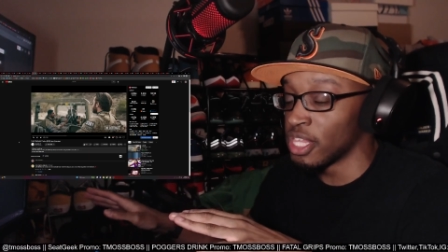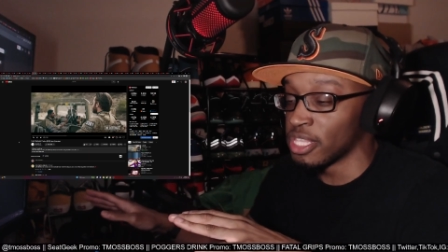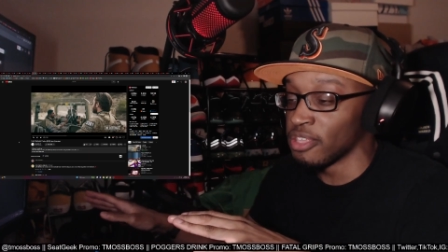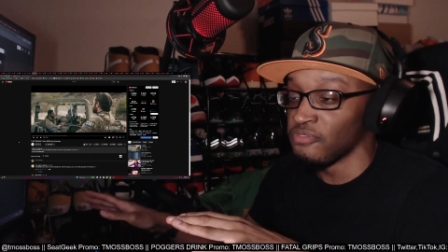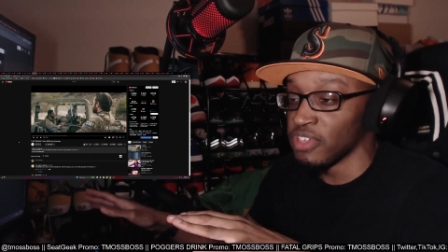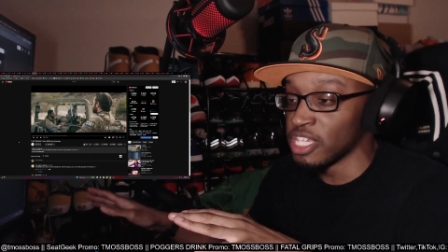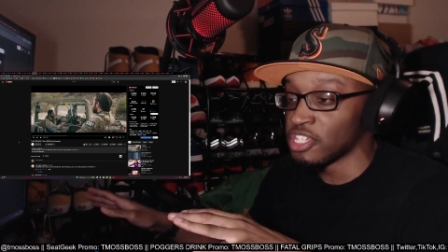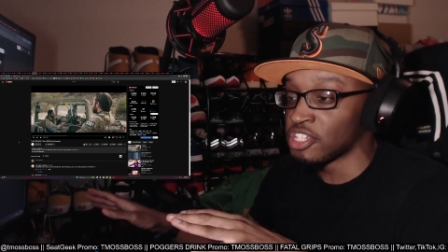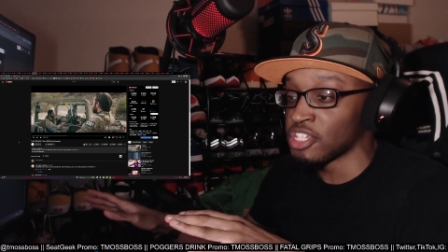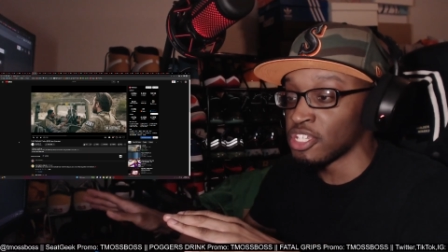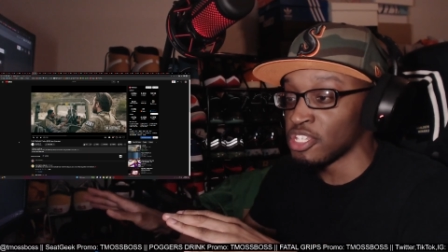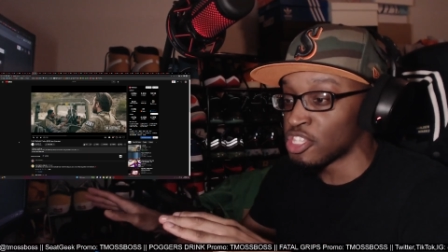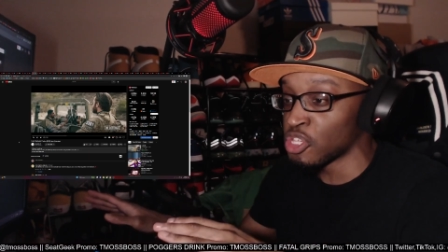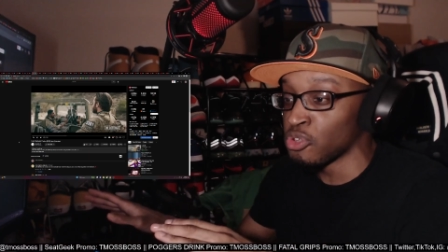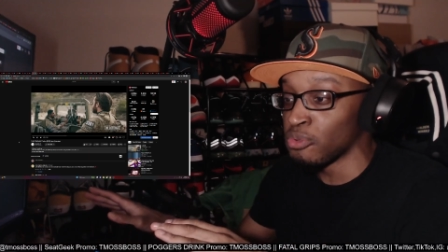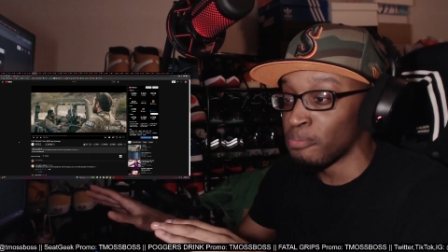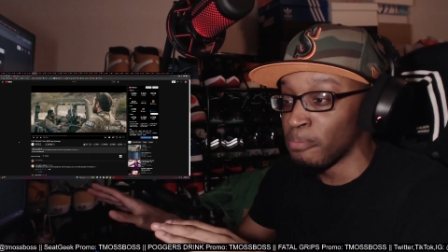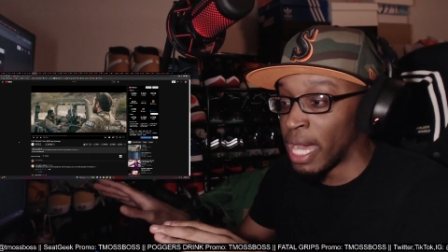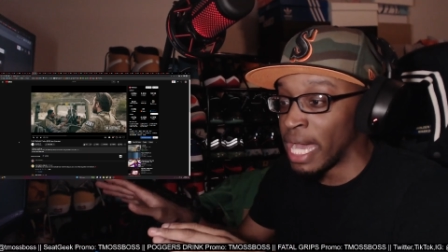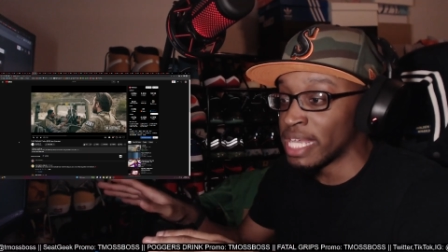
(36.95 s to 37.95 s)
Division
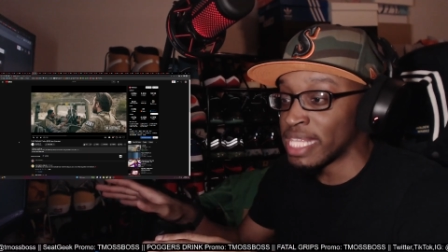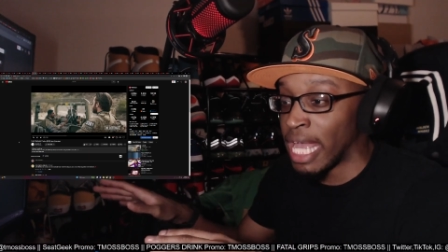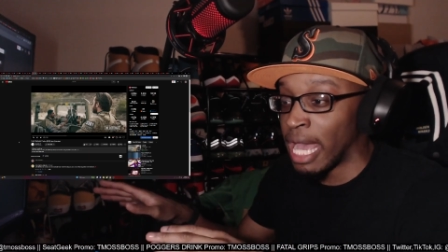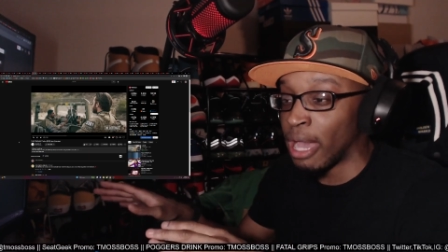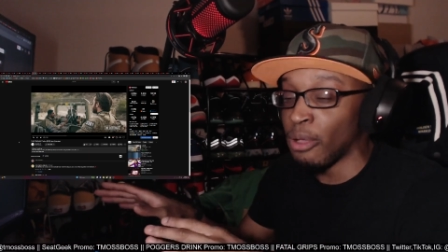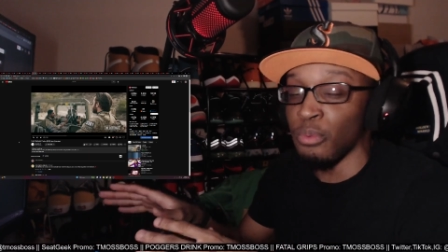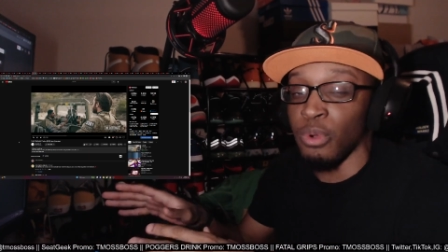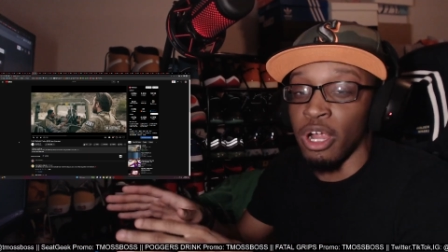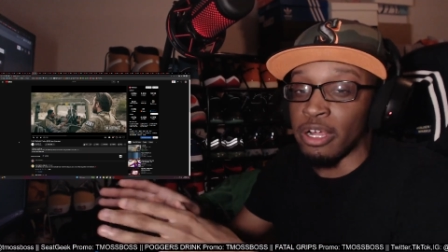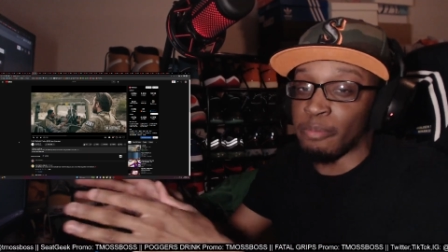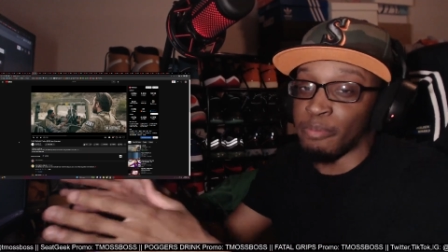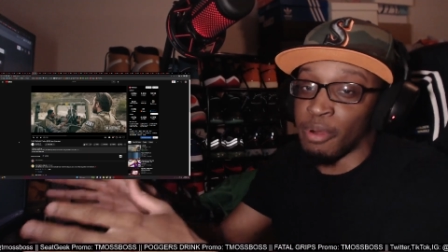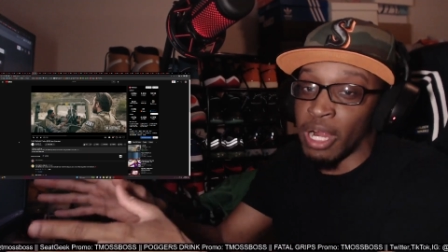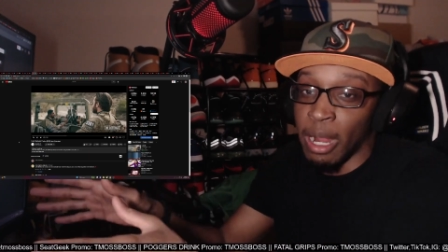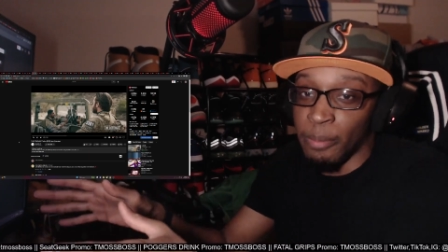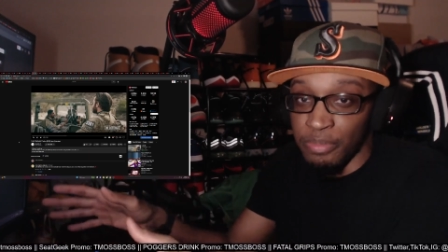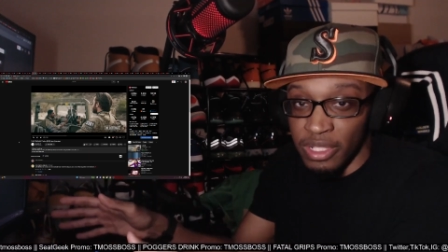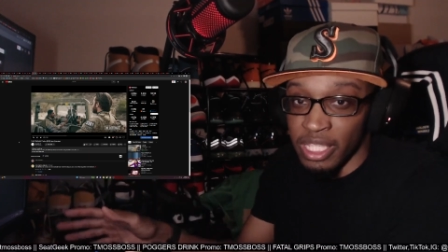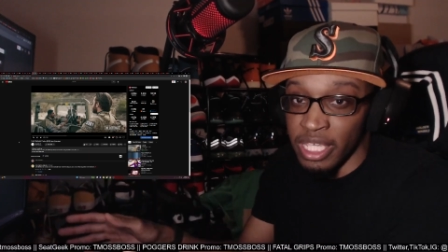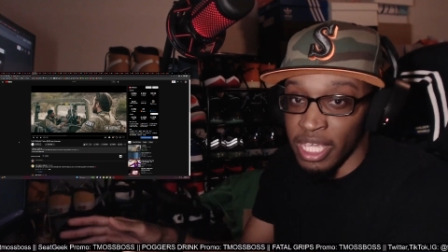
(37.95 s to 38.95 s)
2 might not work
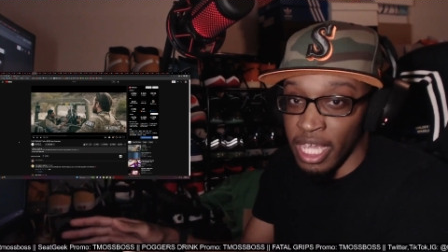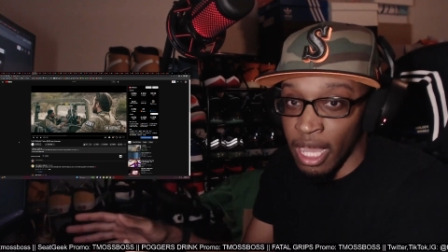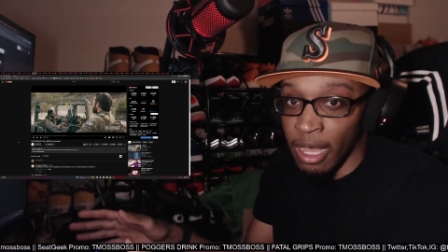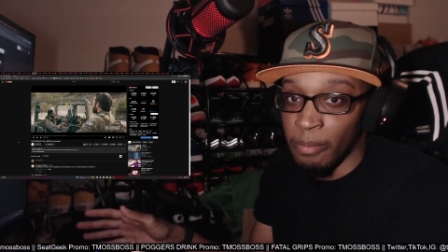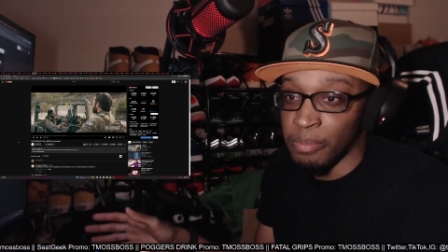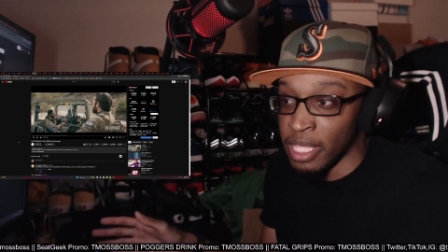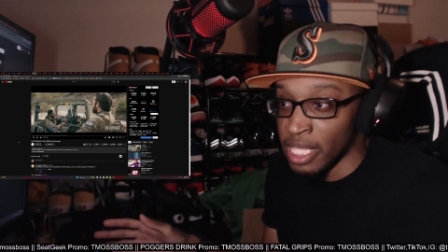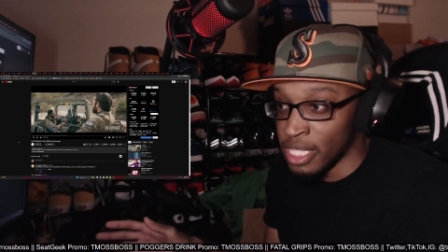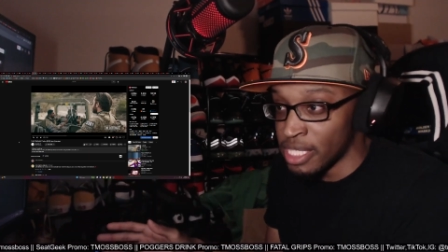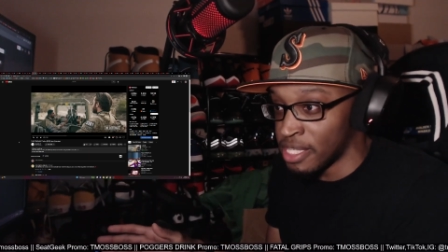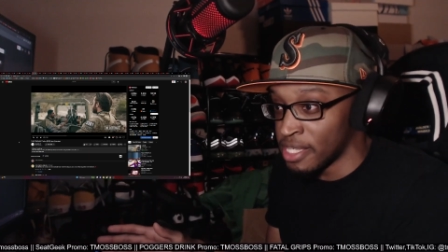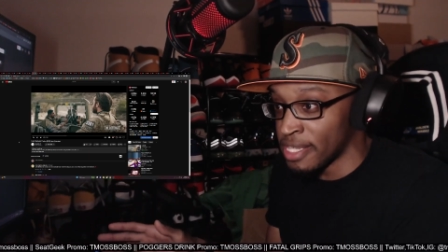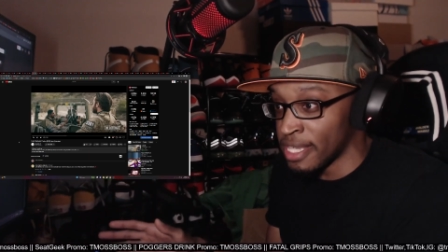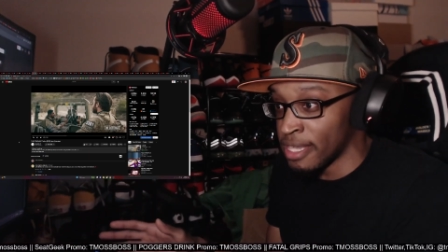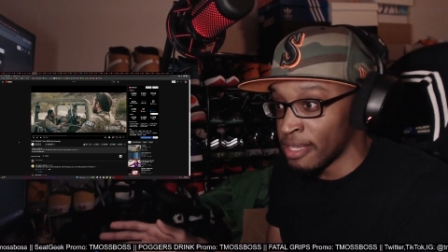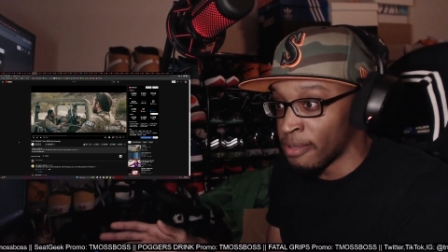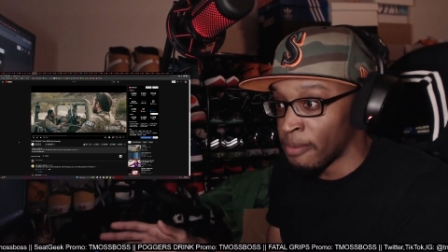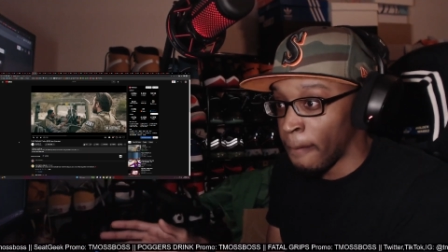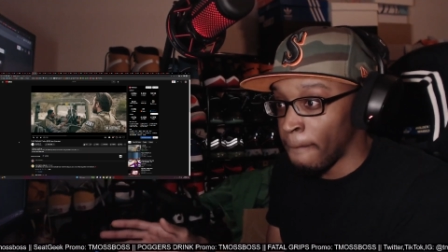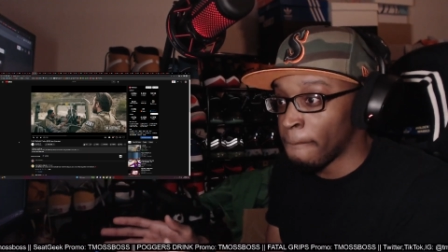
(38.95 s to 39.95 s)
properly on PC,